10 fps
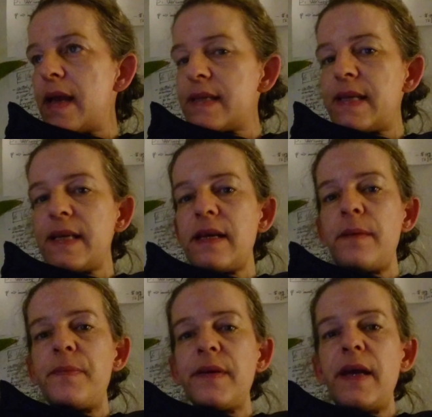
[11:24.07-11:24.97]
a
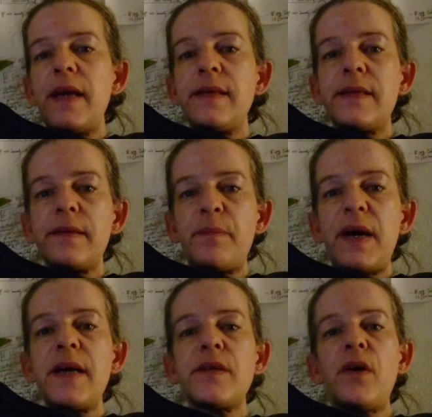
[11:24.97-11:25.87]
setup and
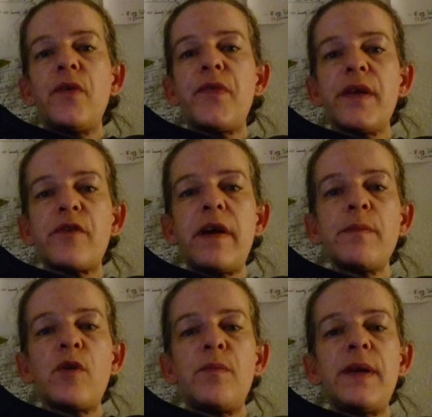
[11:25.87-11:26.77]
part of the
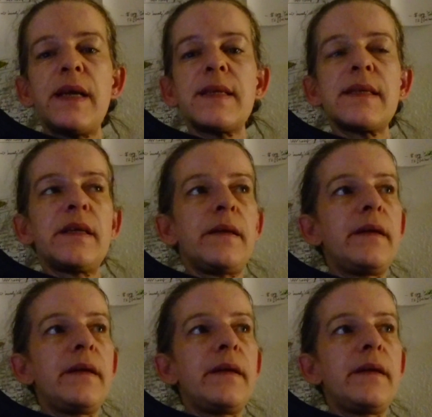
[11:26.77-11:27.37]
crime complex